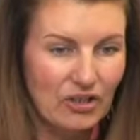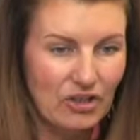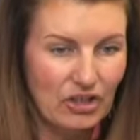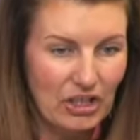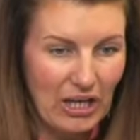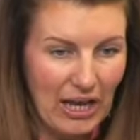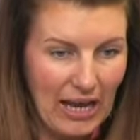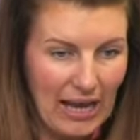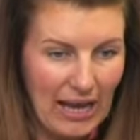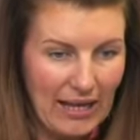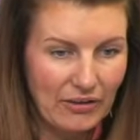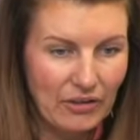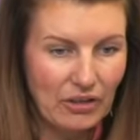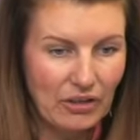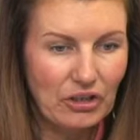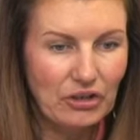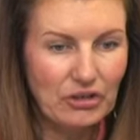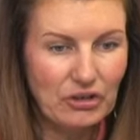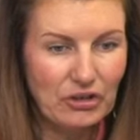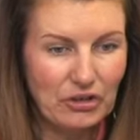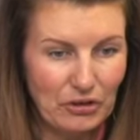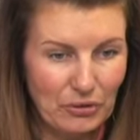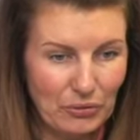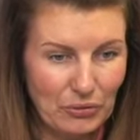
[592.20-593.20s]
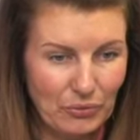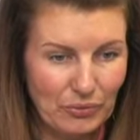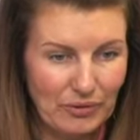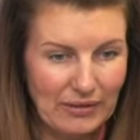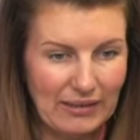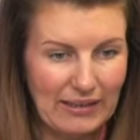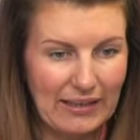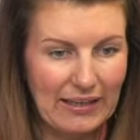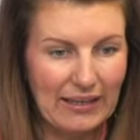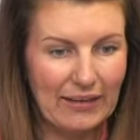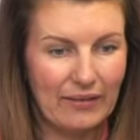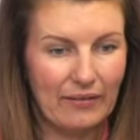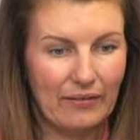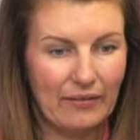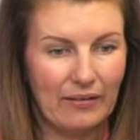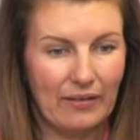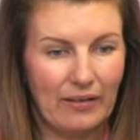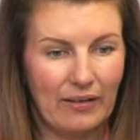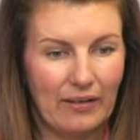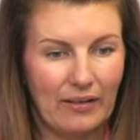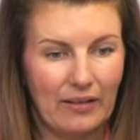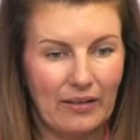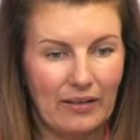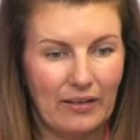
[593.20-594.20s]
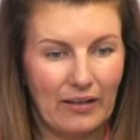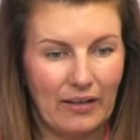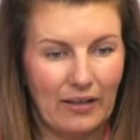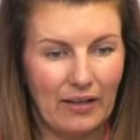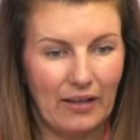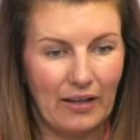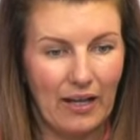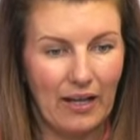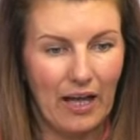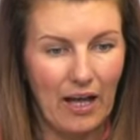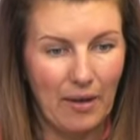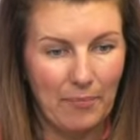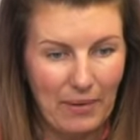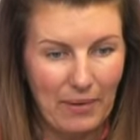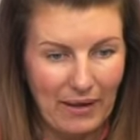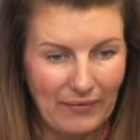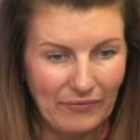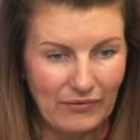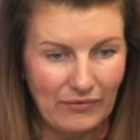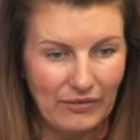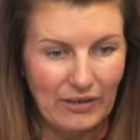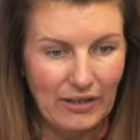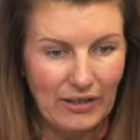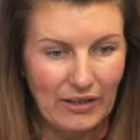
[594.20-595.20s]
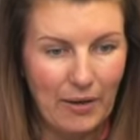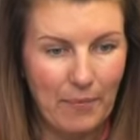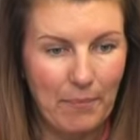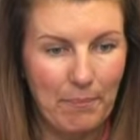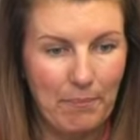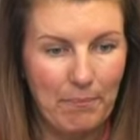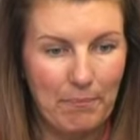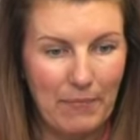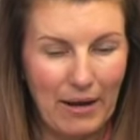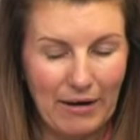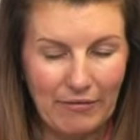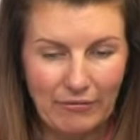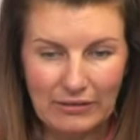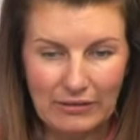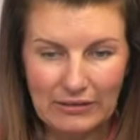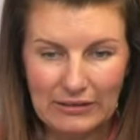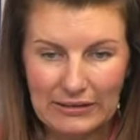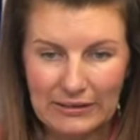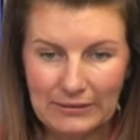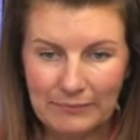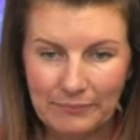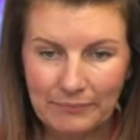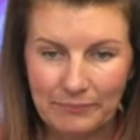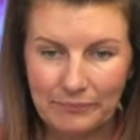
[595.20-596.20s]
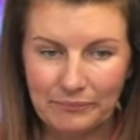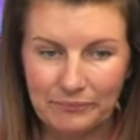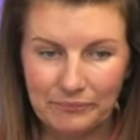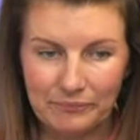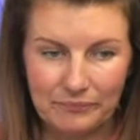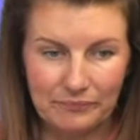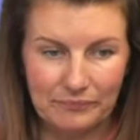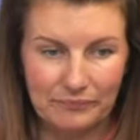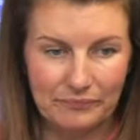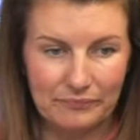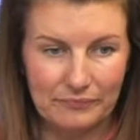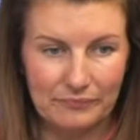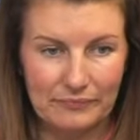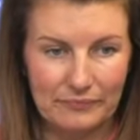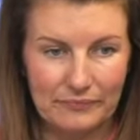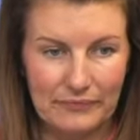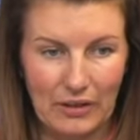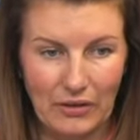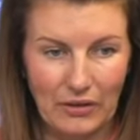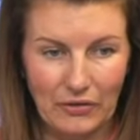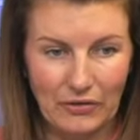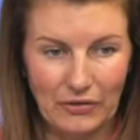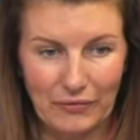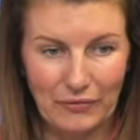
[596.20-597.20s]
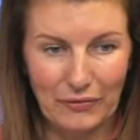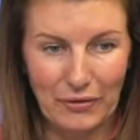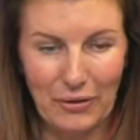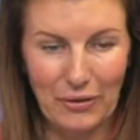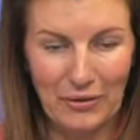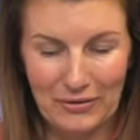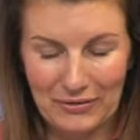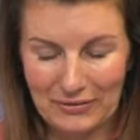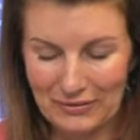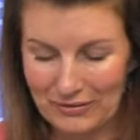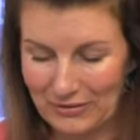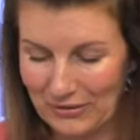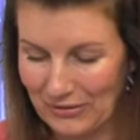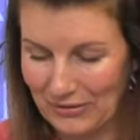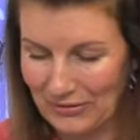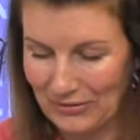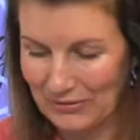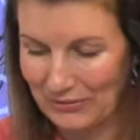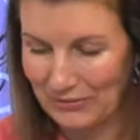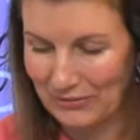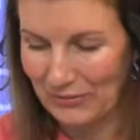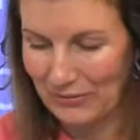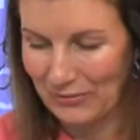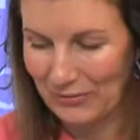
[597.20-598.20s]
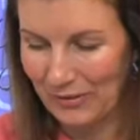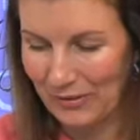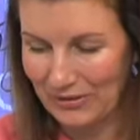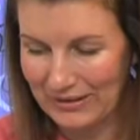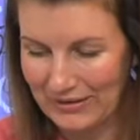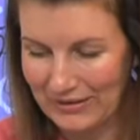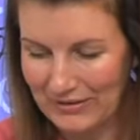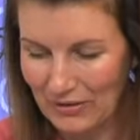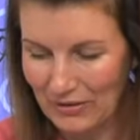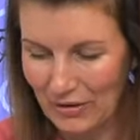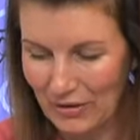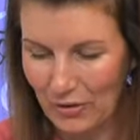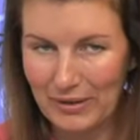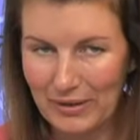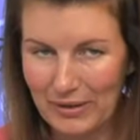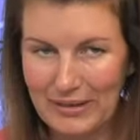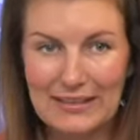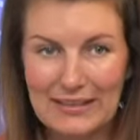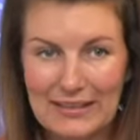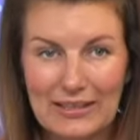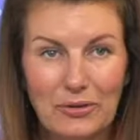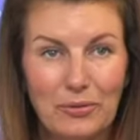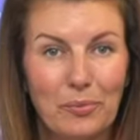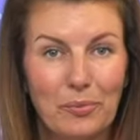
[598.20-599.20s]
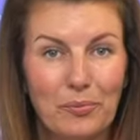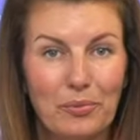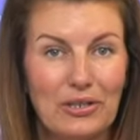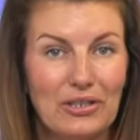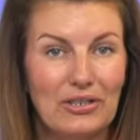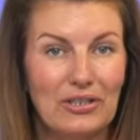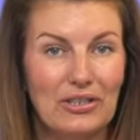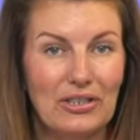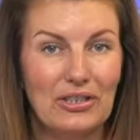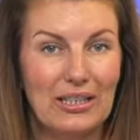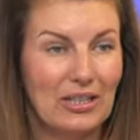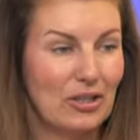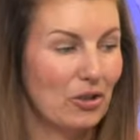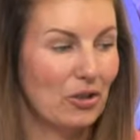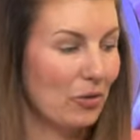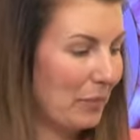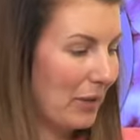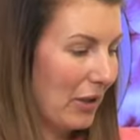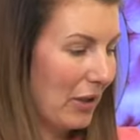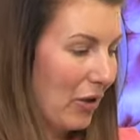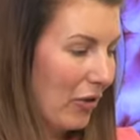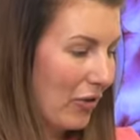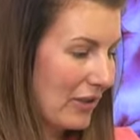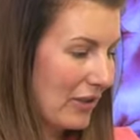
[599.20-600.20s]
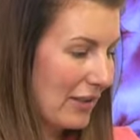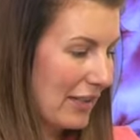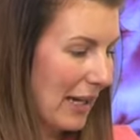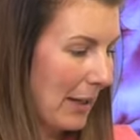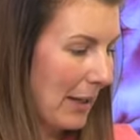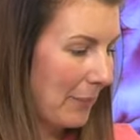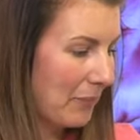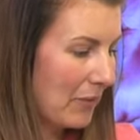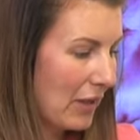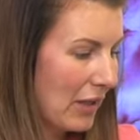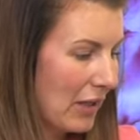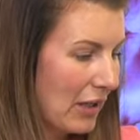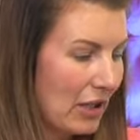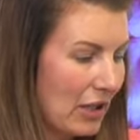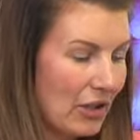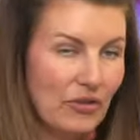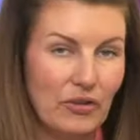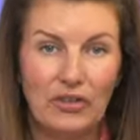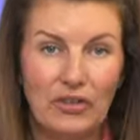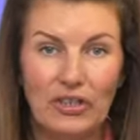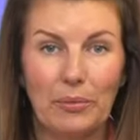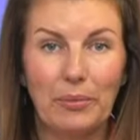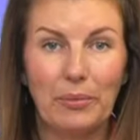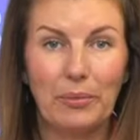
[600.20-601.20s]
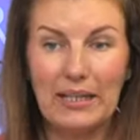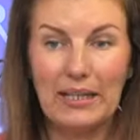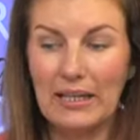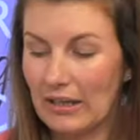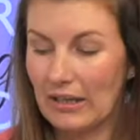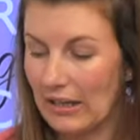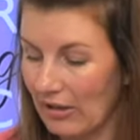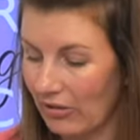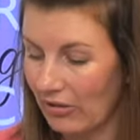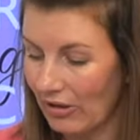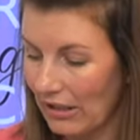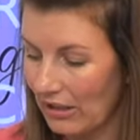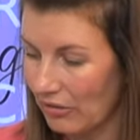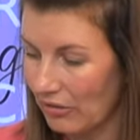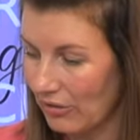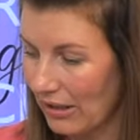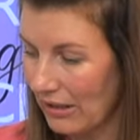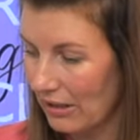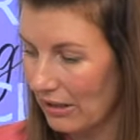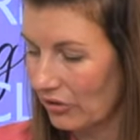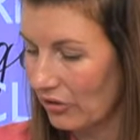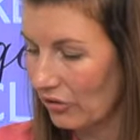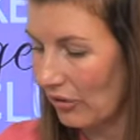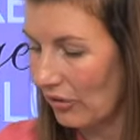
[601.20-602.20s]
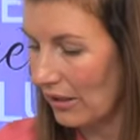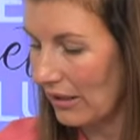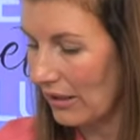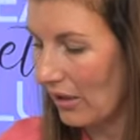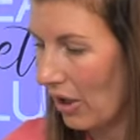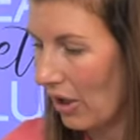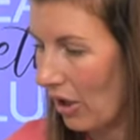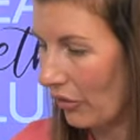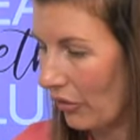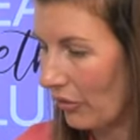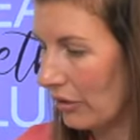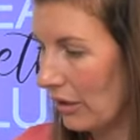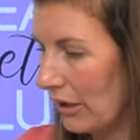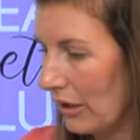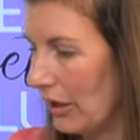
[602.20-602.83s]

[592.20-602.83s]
Jan, Julie, Amanda, Marilyn. Lots of you on, as always. I do appreciate you coming all the time. So shall we get cracked straight on?